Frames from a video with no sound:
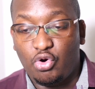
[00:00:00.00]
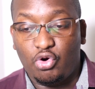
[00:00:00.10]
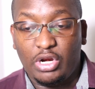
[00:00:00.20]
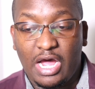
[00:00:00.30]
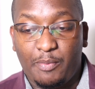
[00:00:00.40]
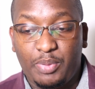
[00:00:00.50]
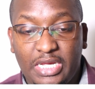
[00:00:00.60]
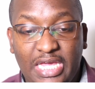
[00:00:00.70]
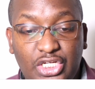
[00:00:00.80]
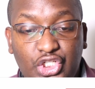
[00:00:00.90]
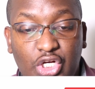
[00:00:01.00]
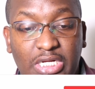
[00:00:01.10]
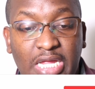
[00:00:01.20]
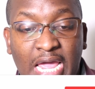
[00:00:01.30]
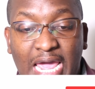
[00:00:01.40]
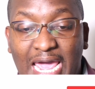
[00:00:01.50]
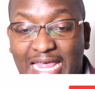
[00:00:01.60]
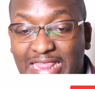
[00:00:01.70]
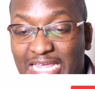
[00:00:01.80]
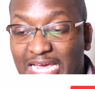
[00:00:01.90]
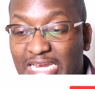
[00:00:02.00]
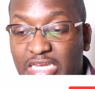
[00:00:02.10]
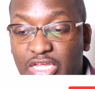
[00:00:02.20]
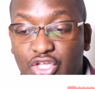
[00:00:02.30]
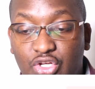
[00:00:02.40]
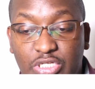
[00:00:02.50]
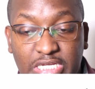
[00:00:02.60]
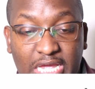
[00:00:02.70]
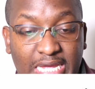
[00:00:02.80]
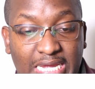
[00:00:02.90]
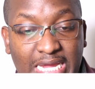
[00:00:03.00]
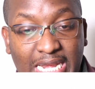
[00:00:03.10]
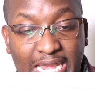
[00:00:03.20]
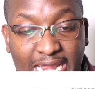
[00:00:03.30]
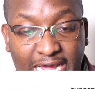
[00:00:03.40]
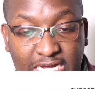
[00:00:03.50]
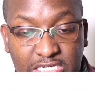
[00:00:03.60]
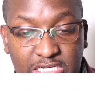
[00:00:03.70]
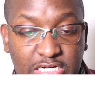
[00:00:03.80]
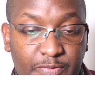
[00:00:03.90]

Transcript: own application, and then you say next.